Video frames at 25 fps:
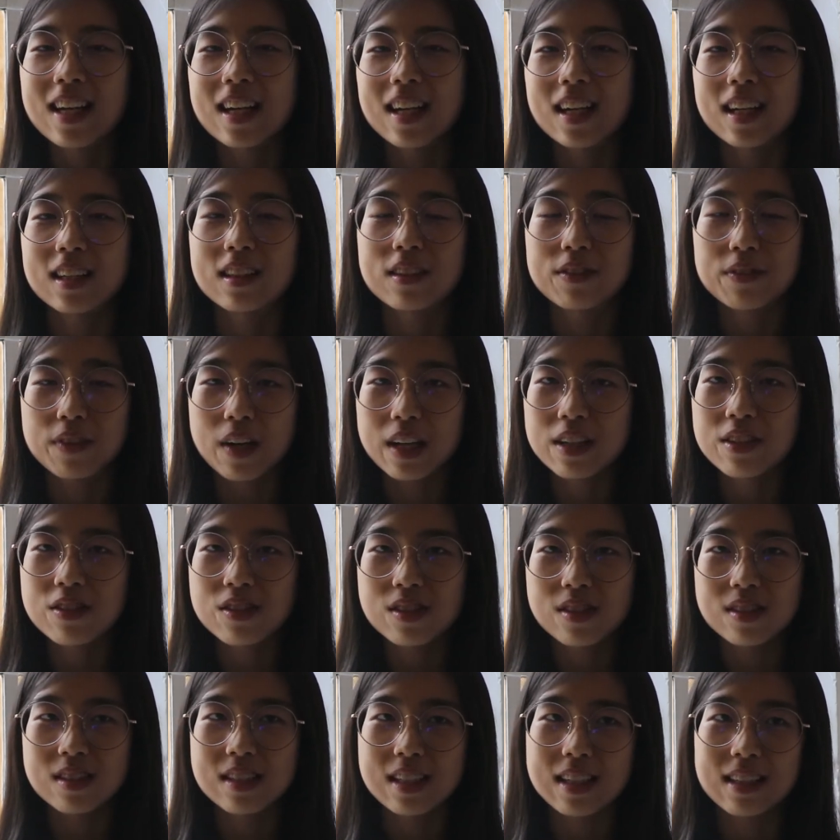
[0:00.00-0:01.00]
And the
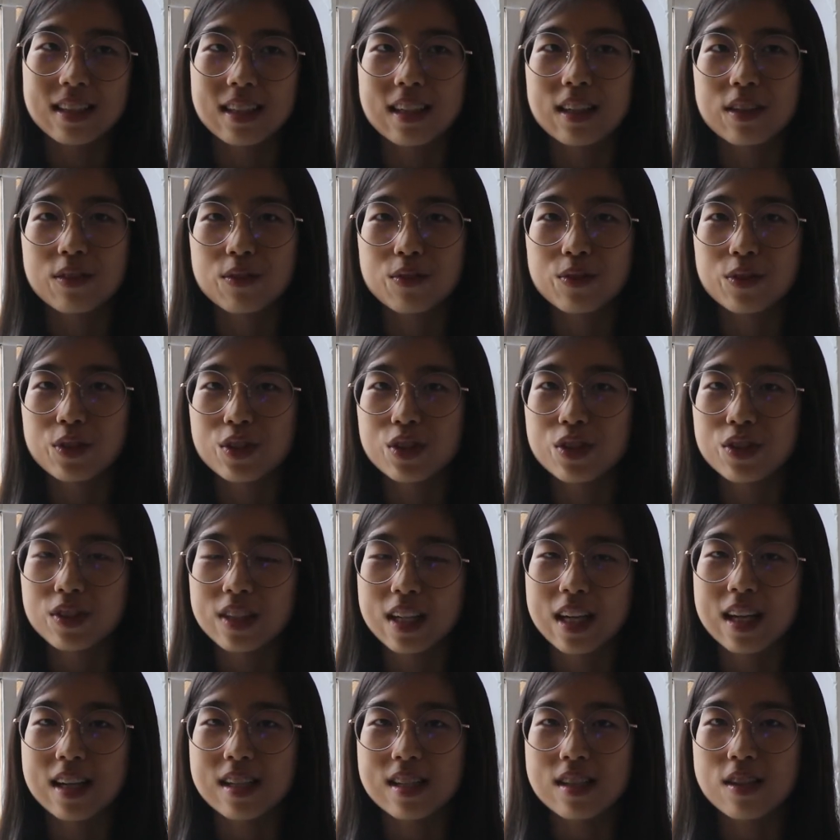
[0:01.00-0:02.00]
final deadline for
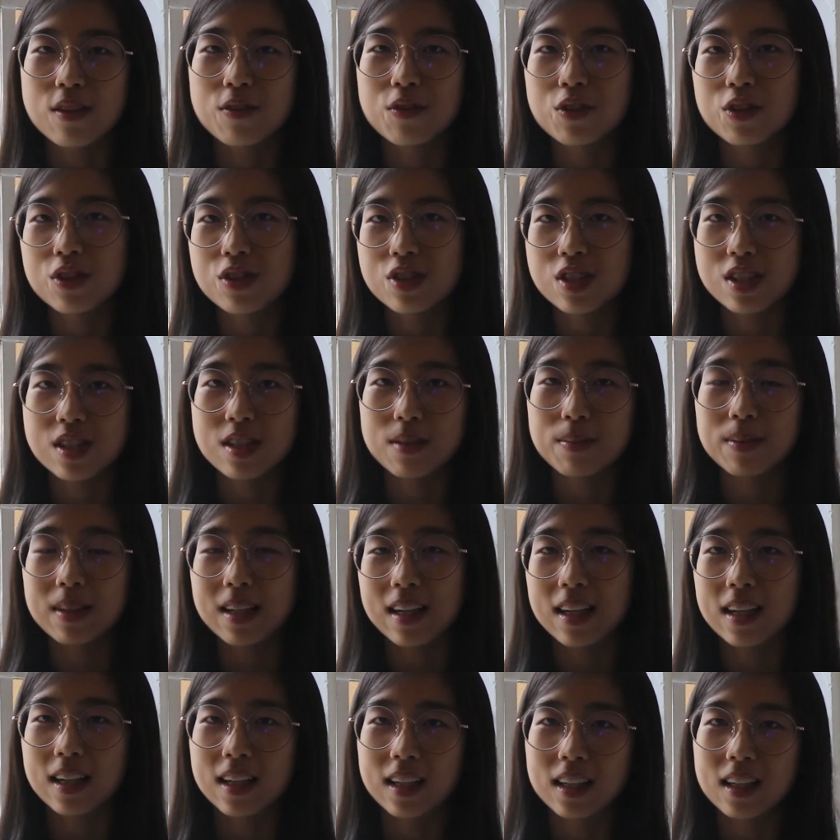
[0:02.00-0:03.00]
UCAS, if you're just
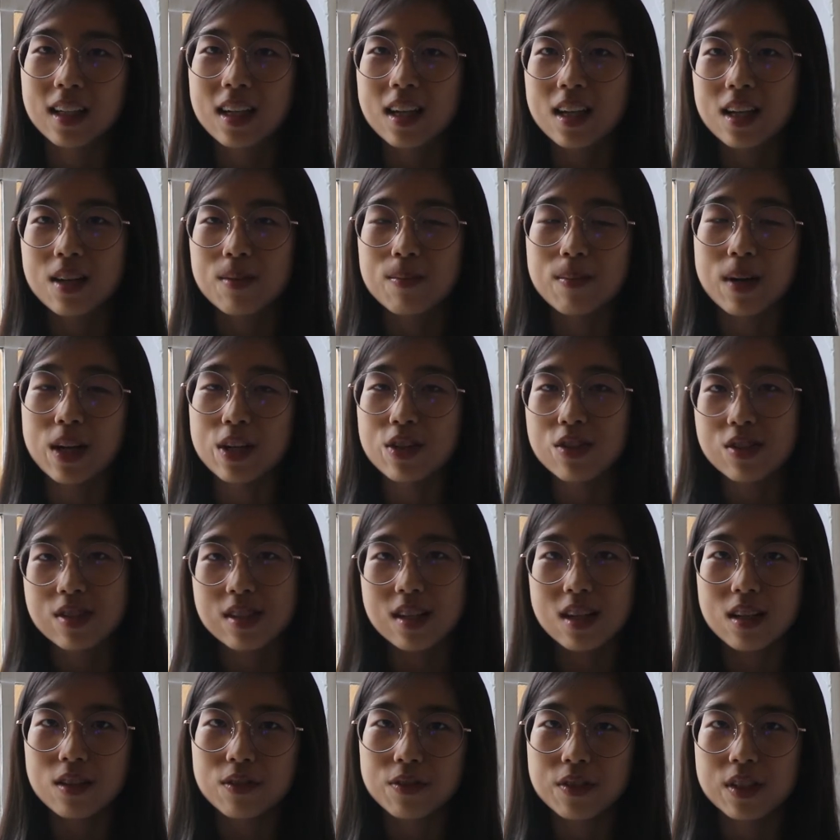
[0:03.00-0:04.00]
applying by
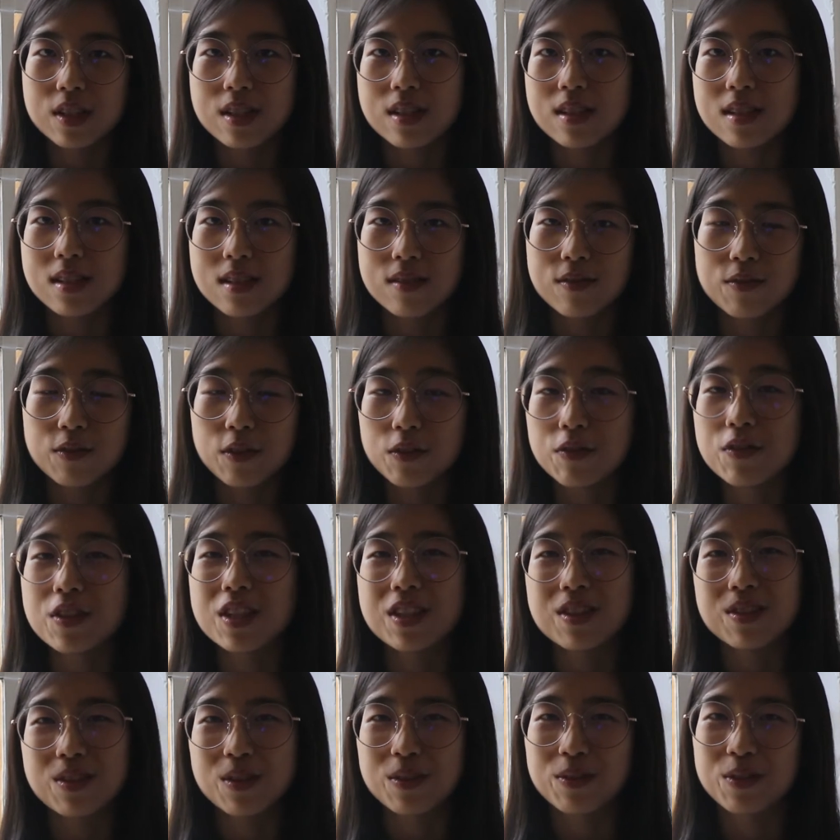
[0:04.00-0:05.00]
yourself, is
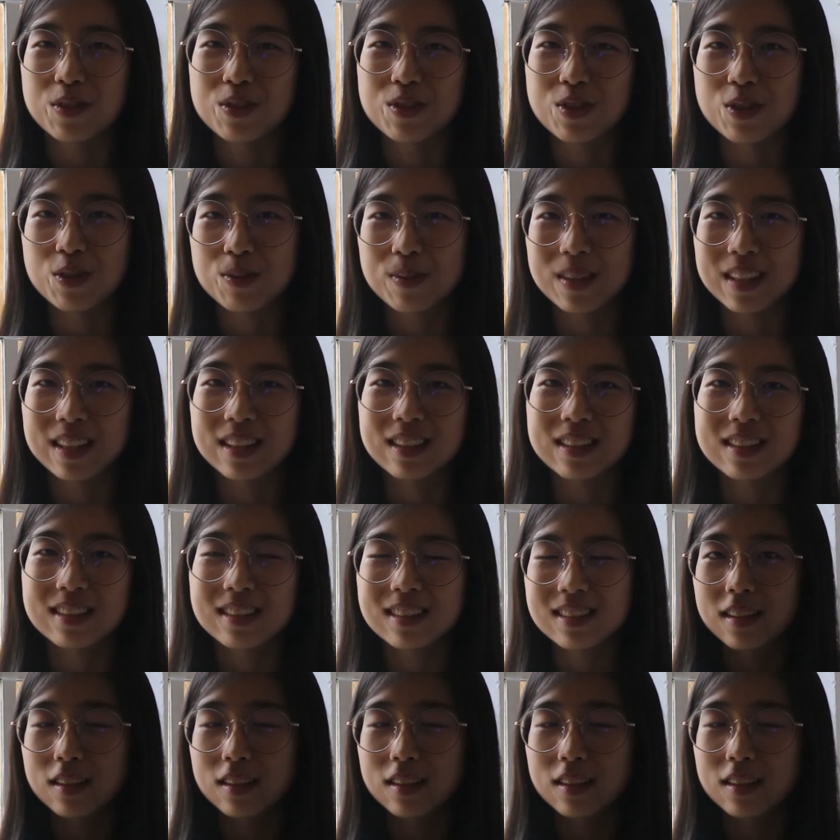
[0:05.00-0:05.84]
15th of October.